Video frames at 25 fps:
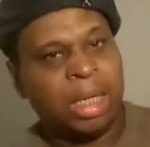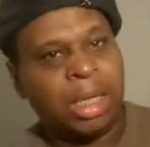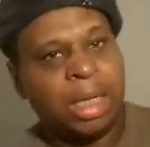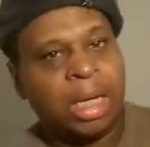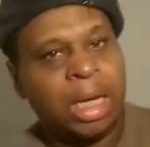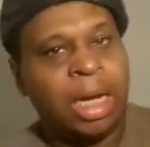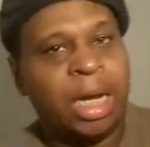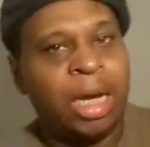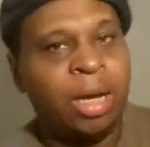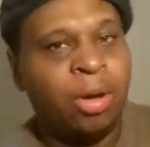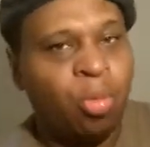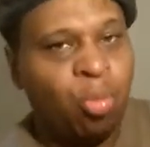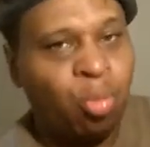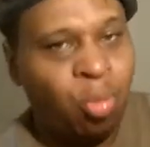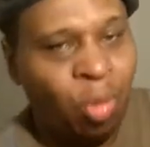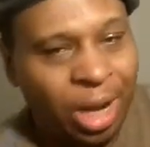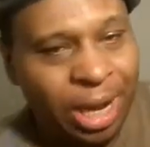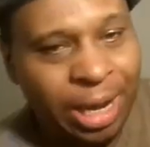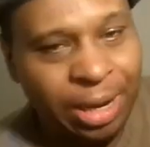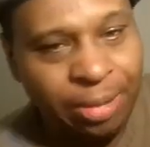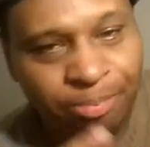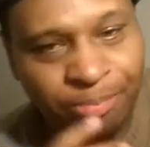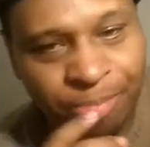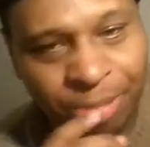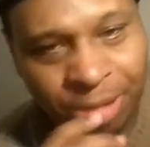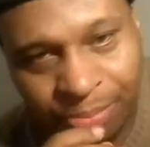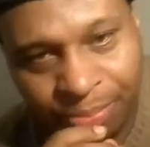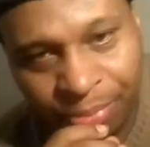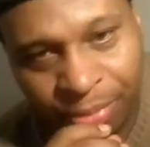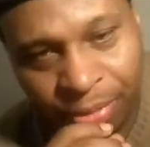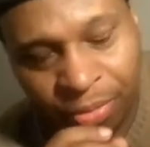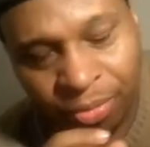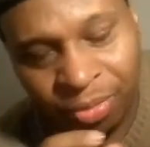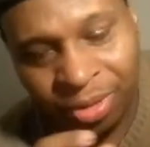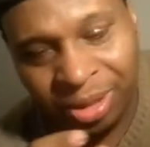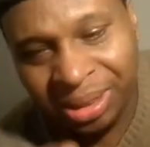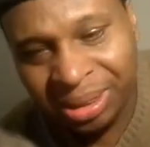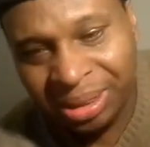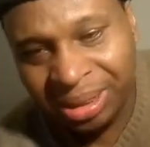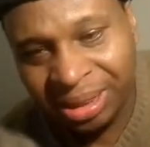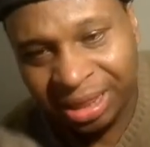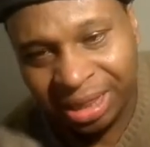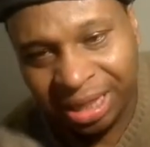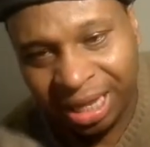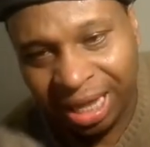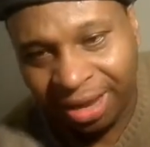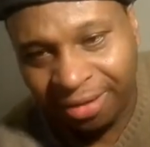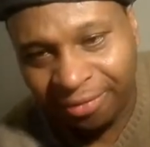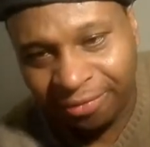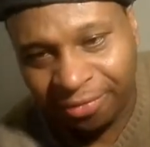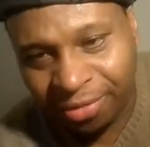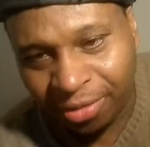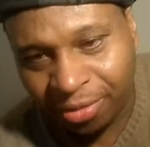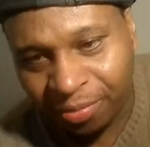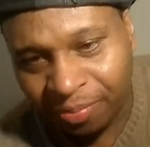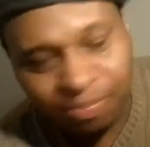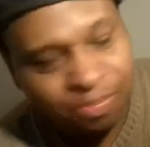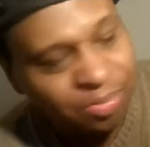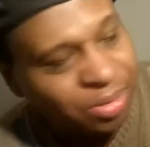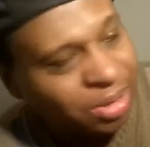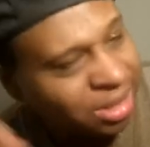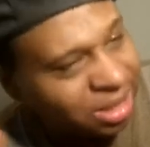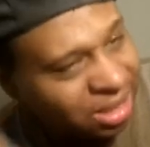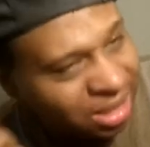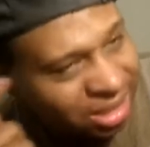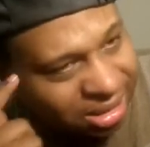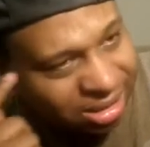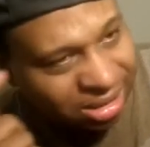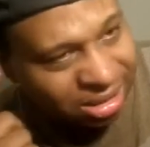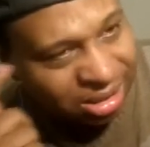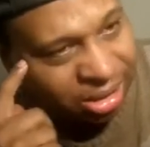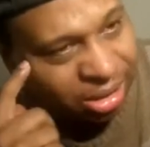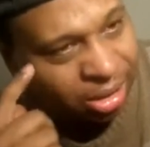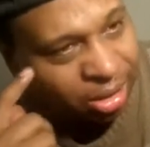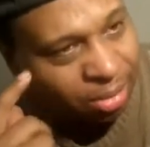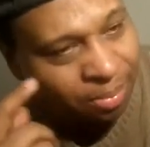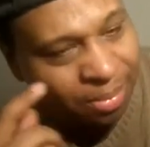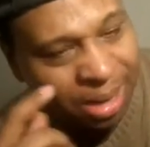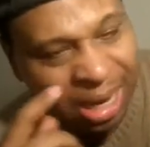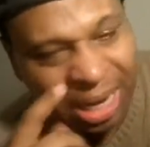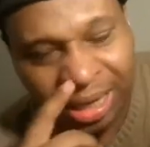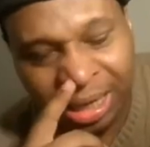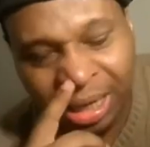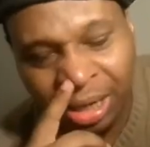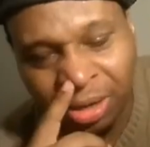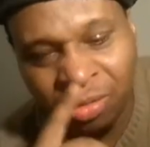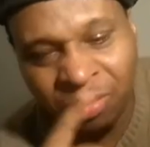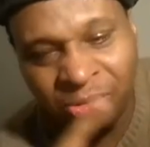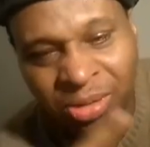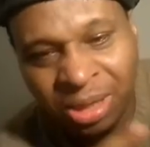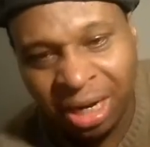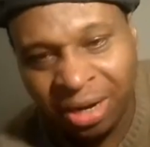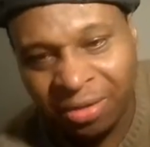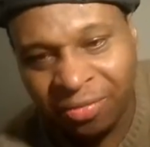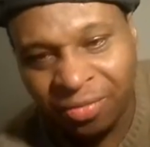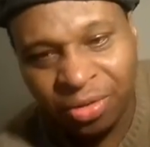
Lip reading: And white people will never put this in their mind. They will